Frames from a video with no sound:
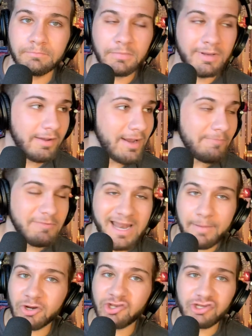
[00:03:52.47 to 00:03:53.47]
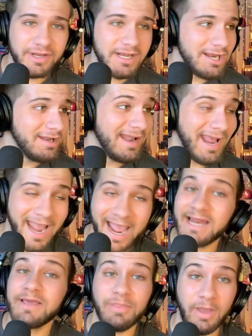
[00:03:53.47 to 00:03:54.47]
Tell you, I've never seen
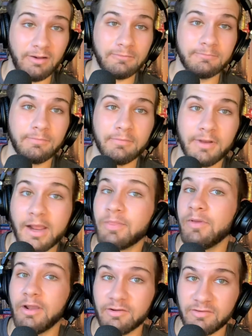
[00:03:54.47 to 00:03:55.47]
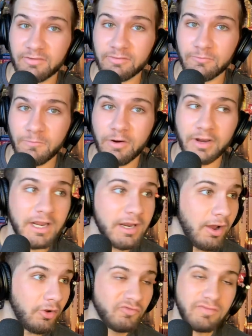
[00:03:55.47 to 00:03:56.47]
anything like this, where he
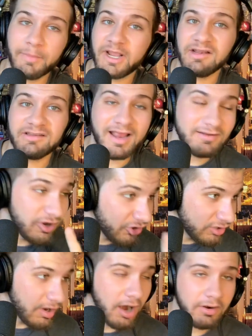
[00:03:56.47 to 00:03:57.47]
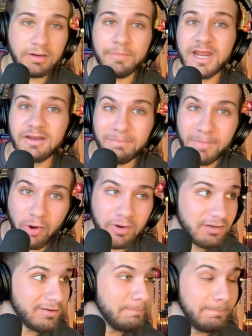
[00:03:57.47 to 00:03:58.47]
goes from a consensus starter to being
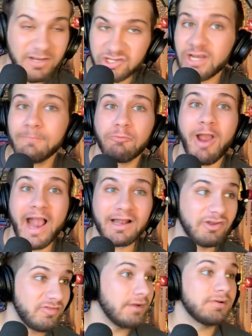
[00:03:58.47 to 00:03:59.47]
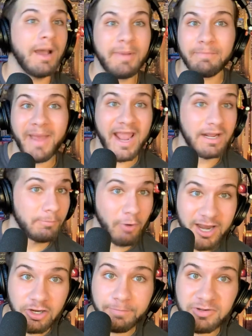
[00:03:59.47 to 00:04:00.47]
demoted to missing practice, then coming back at a brand
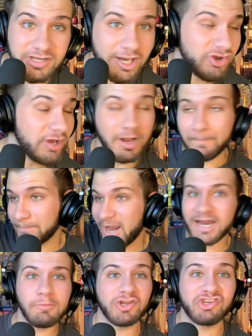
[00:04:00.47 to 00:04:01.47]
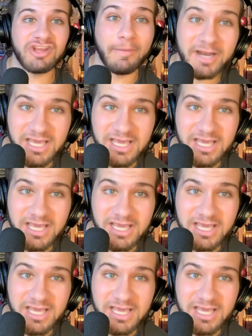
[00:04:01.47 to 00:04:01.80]
new position, competing with somebody